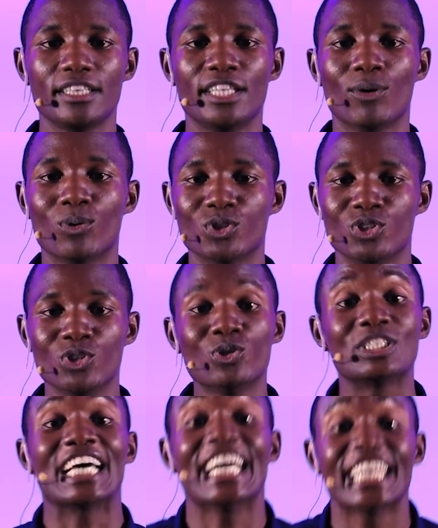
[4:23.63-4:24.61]
There was
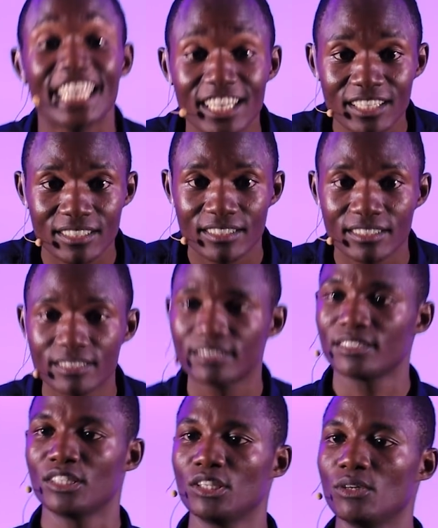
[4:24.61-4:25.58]
no tunnel,
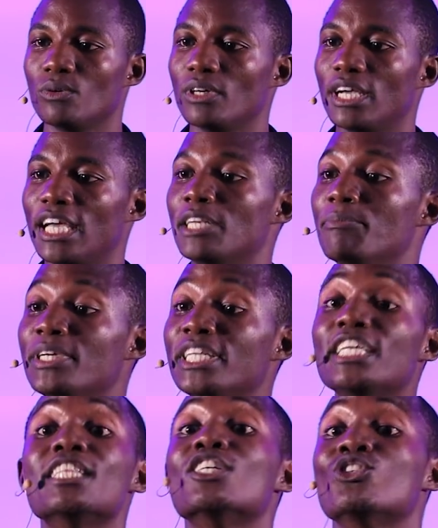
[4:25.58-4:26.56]
and
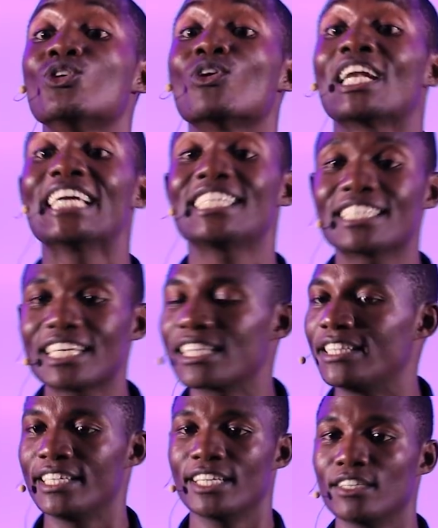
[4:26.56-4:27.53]
meaning there's no light
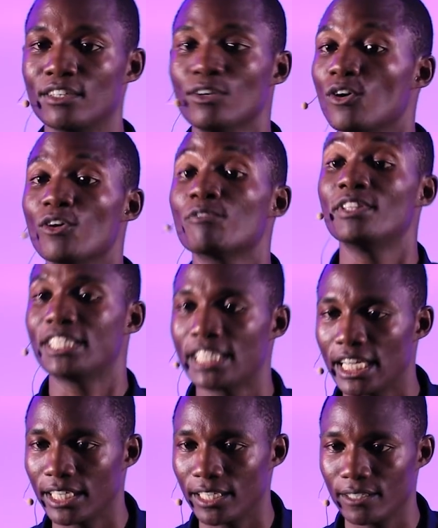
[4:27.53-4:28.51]
at the end of the
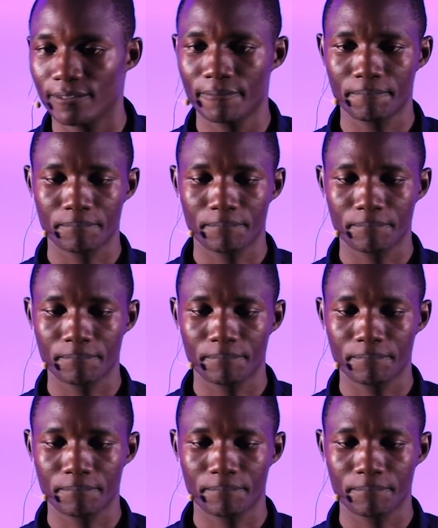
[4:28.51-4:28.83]
tunnel.